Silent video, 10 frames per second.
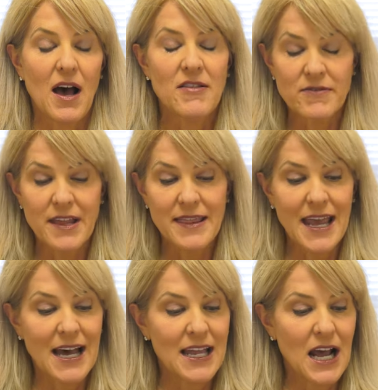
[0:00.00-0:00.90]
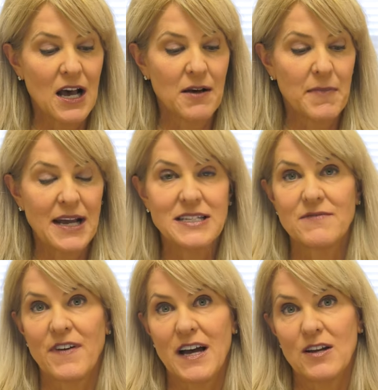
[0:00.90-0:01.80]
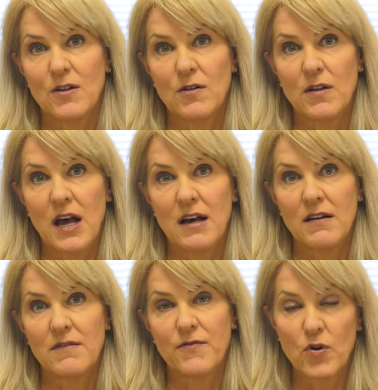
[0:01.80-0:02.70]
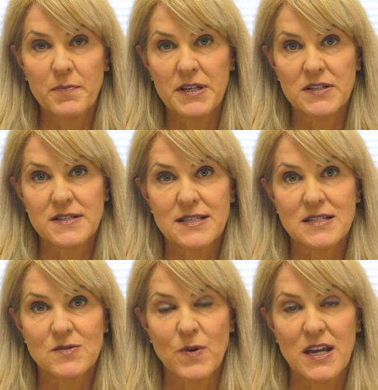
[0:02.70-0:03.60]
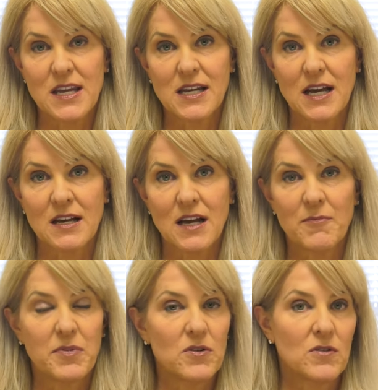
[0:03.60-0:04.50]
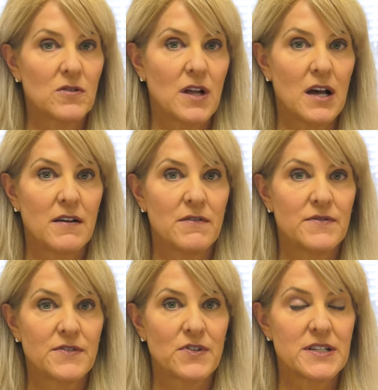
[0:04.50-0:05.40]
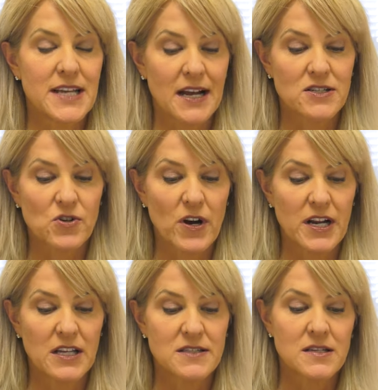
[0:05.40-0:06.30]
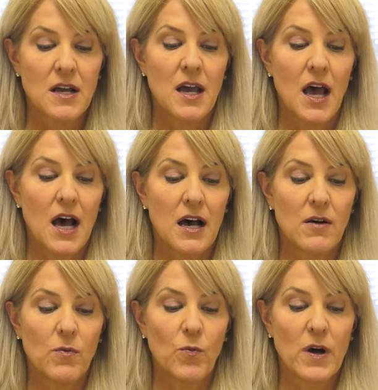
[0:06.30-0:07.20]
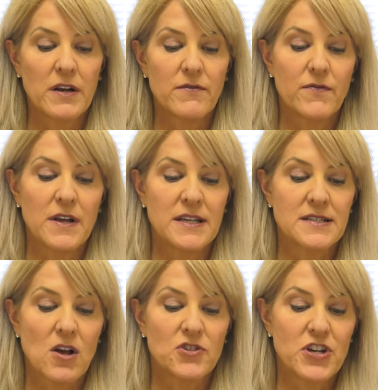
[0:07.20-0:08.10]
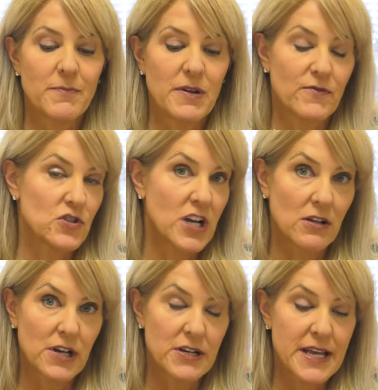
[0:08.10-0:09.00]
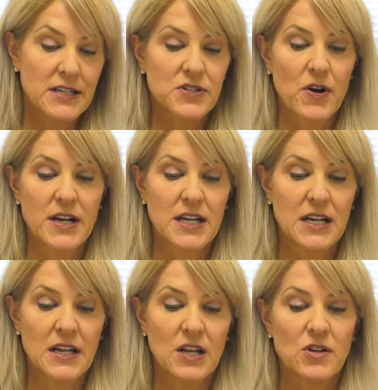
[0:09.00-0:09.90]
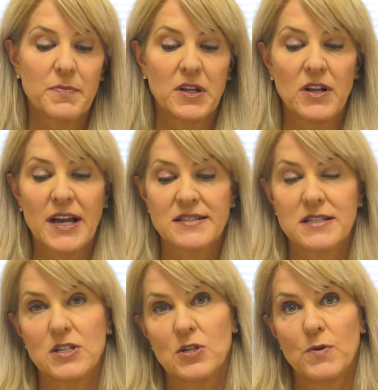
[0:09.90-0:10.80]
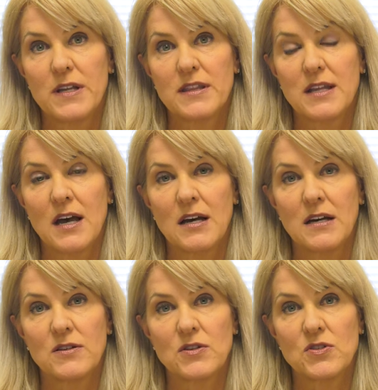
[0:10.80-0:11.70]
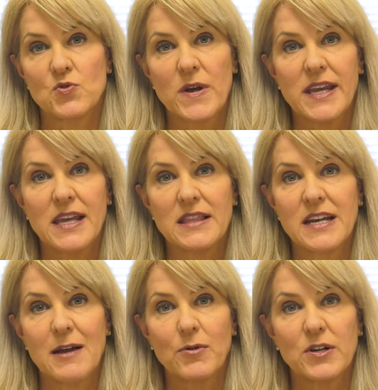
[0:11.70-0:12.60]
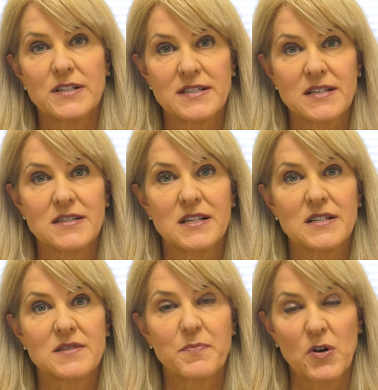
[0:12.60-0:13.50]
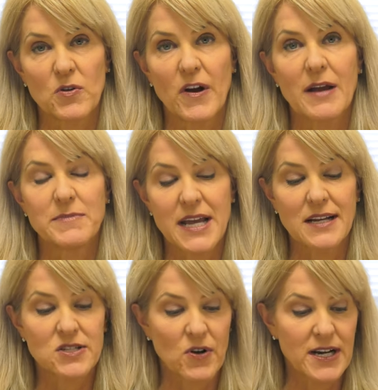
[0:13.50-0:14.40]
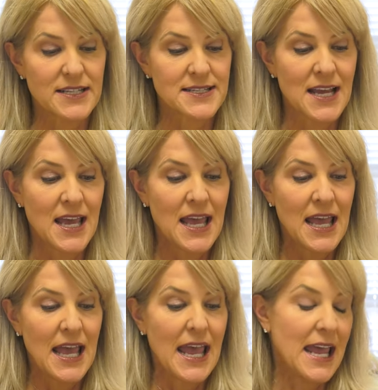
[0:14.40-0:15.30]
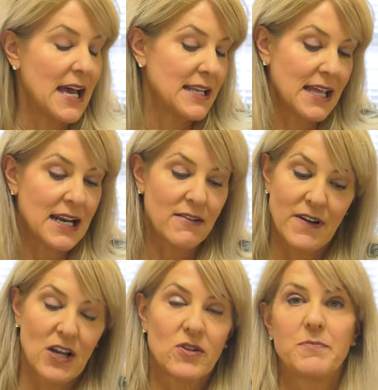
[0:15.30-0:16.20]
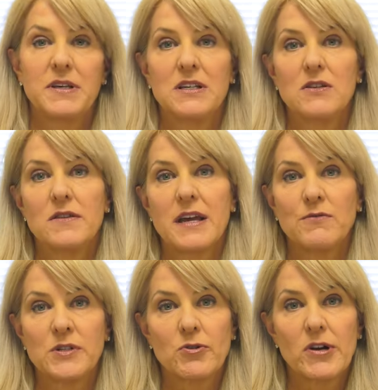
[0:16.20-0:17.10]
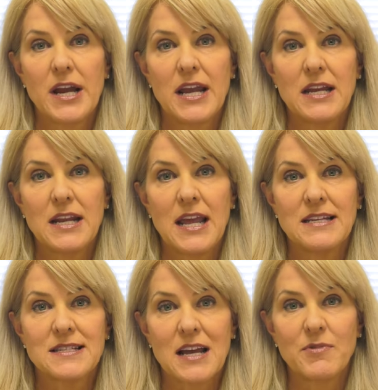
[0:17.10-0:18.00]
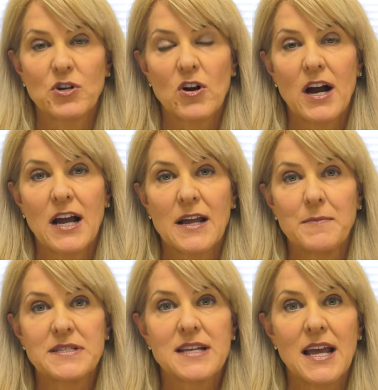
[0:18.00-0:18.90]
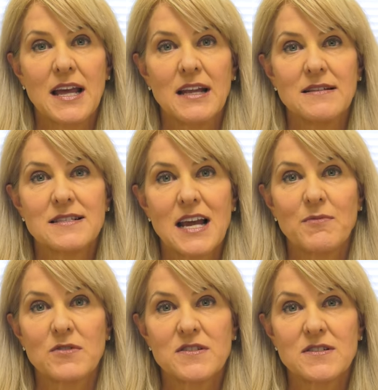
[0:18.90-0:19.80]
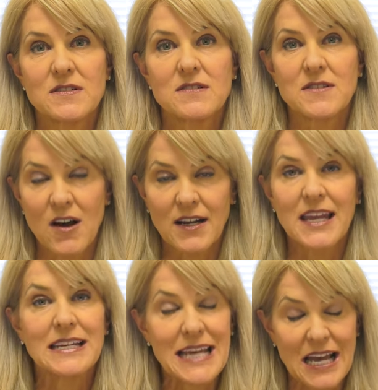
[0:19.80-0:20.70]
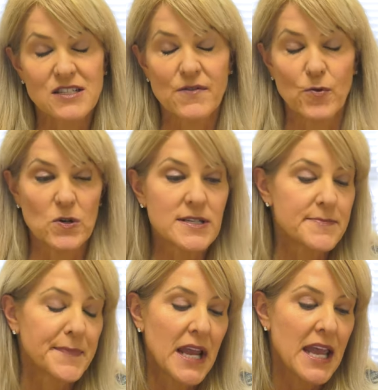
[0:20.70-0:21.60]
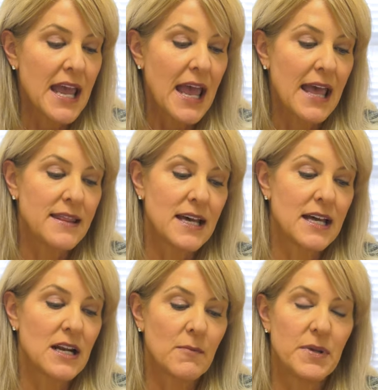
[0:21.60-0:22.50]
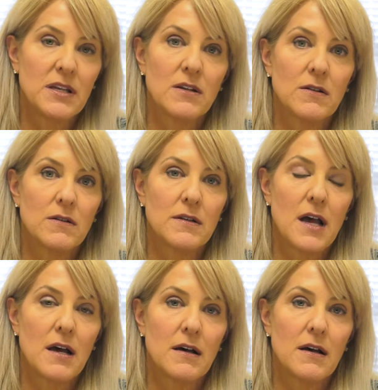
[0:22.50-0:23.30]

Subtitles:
Other than that, I did file four bills this week, a couple of different tax credits. One is called Champion for Child Care Tax Credit. Another bill has to with tweaking the Neighborhood Assistance Program tax credits. And then I filed a bill that would create a cyber crimes and cyber stalking task force. And then a bill